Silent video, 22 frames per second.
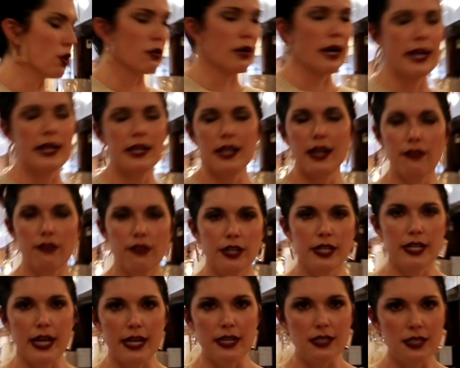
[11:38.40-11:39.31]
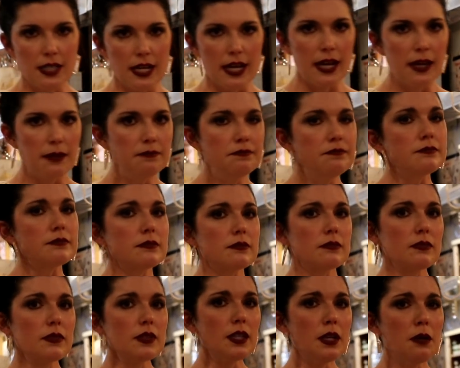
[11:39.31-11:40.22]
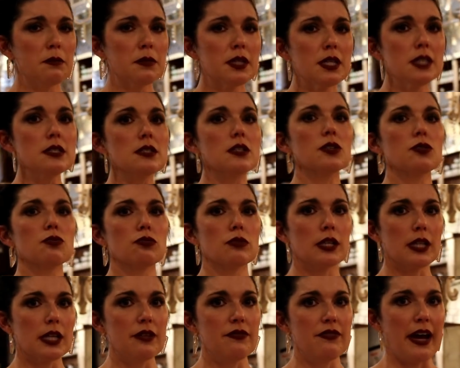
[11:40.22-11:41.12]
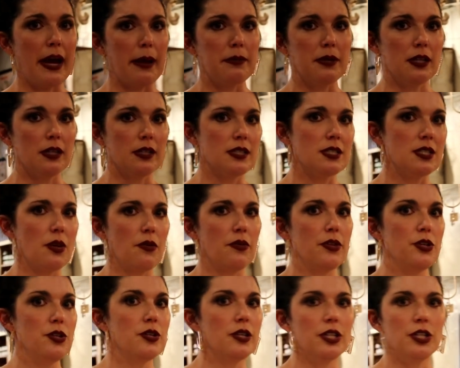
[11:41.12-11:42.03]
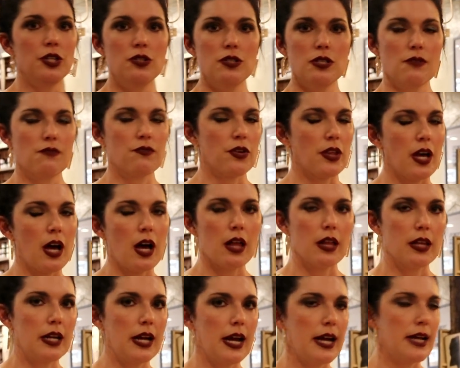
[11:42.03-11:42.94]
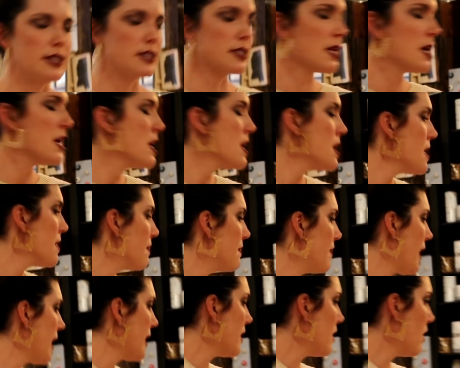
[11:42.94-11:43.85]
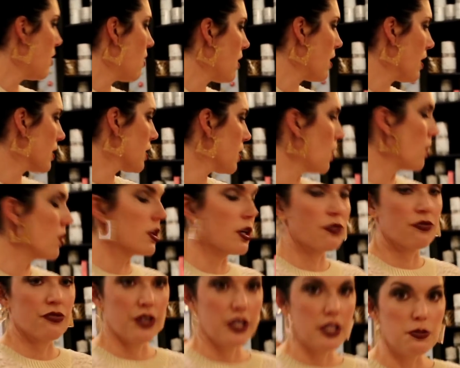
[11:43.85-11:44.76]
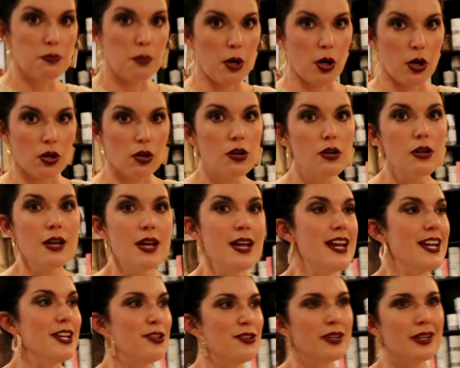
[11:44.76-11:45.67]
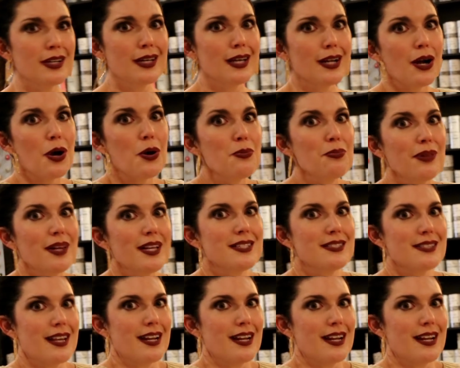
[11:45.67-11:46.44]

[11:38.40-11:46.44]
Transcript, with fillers: great everyday set, but these look really fabulous, so you can use them for the holidays. They are called our French Pearl. You can get a whole place